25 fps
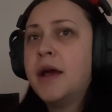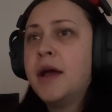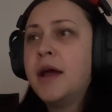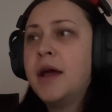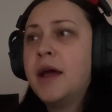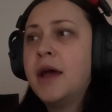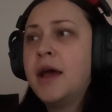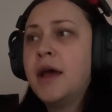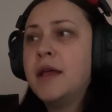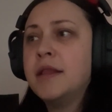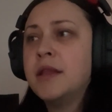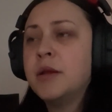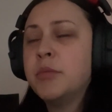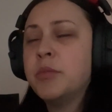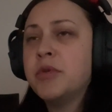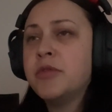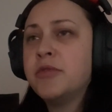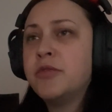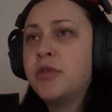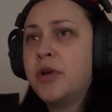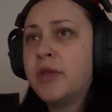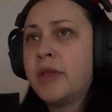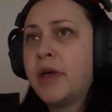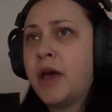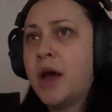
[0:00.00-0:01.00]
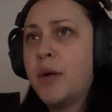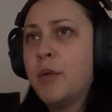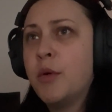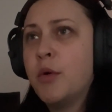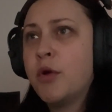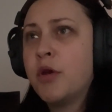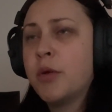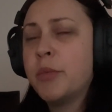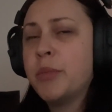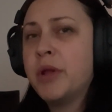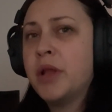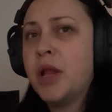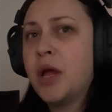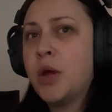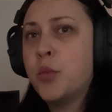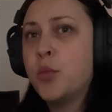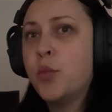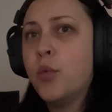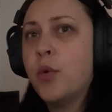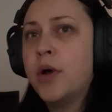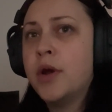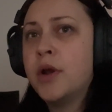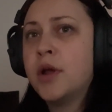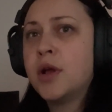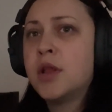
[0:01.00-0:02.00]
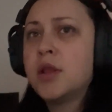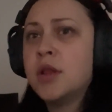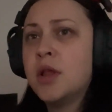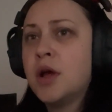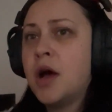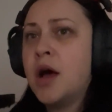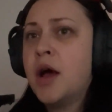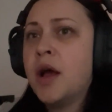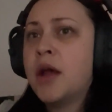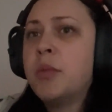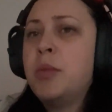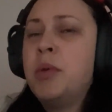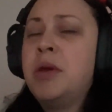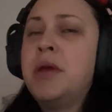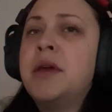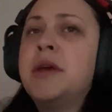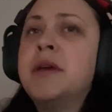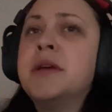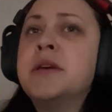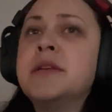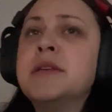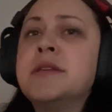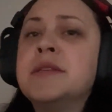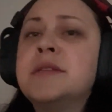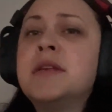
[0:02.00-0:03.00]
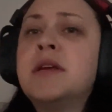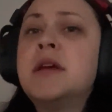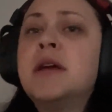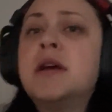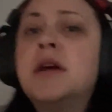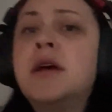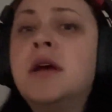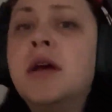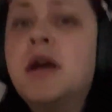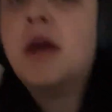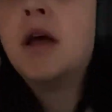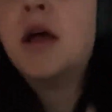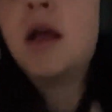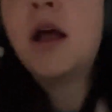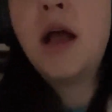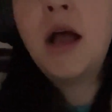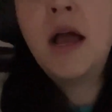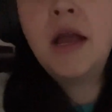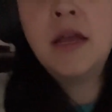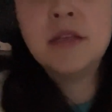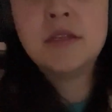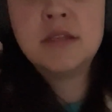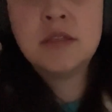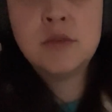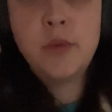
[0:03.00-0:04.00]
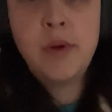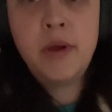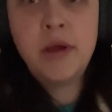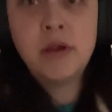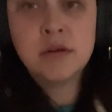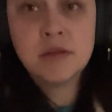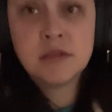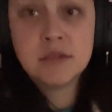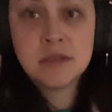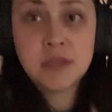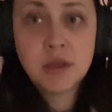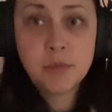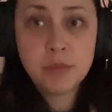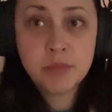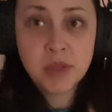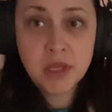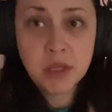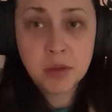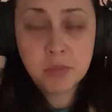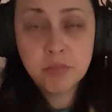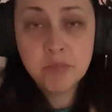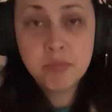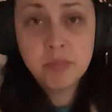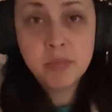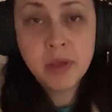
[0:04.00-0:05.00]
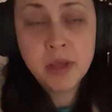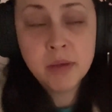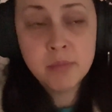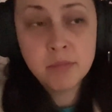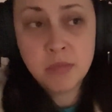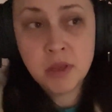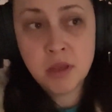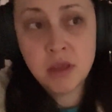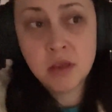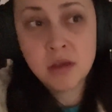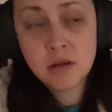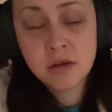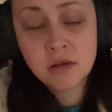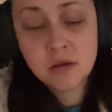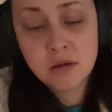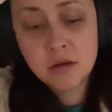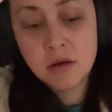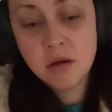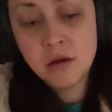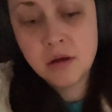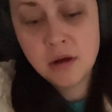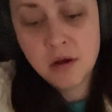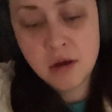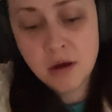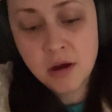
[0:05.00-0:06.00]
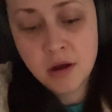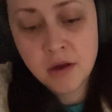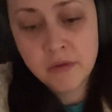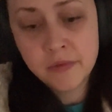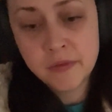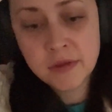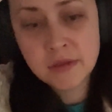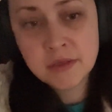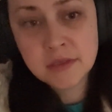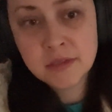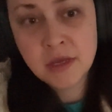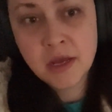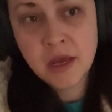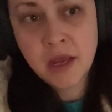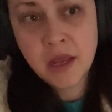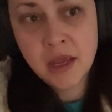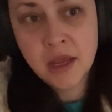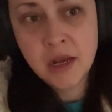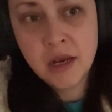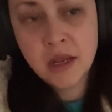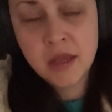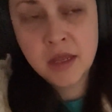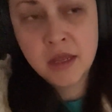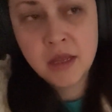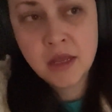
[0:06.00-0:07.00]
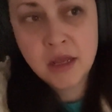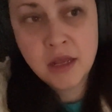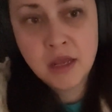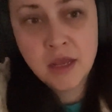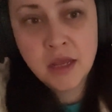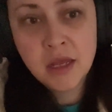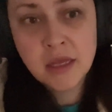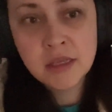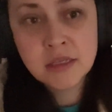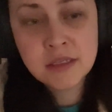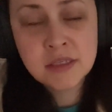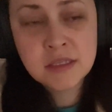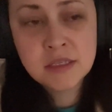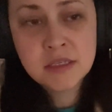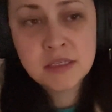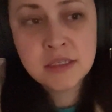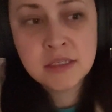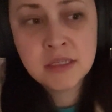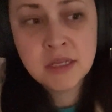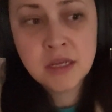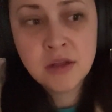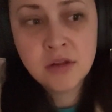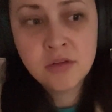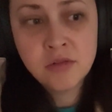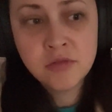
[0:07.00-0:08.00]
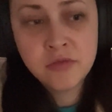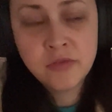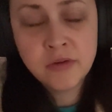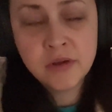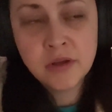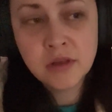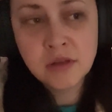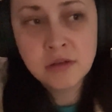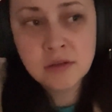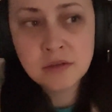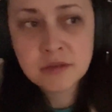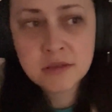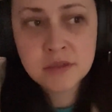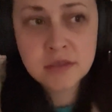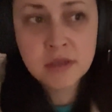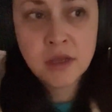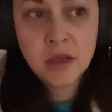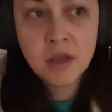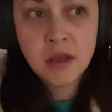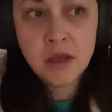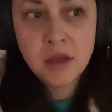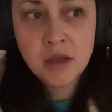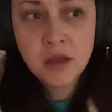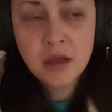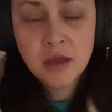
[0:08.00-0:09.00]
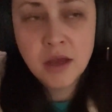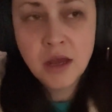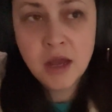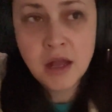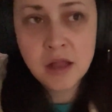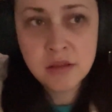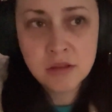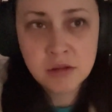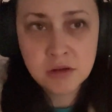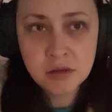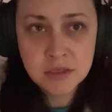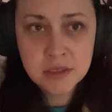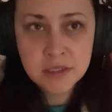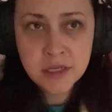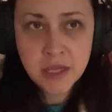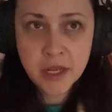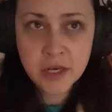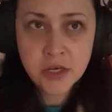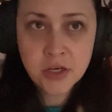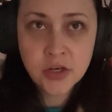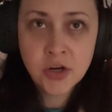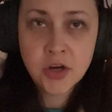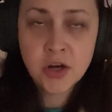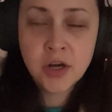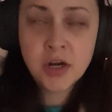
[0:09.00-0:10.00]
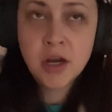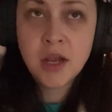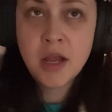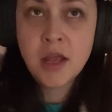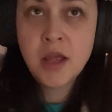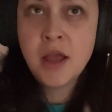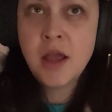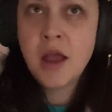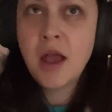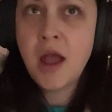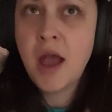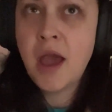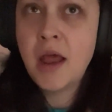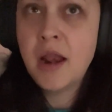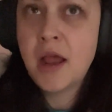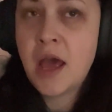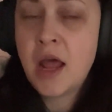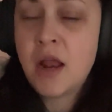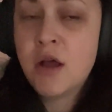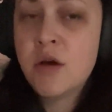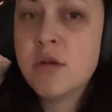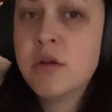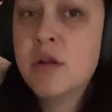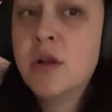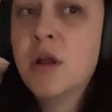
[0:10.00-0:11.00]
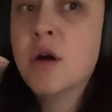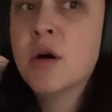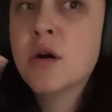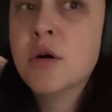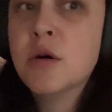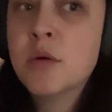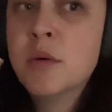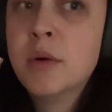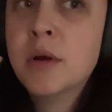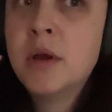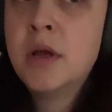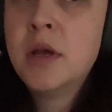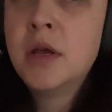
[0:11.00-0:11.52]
And then before that, I woke up at like 1 o'clock because I swear something bit me on the side. It still feels a little tender, and I don't know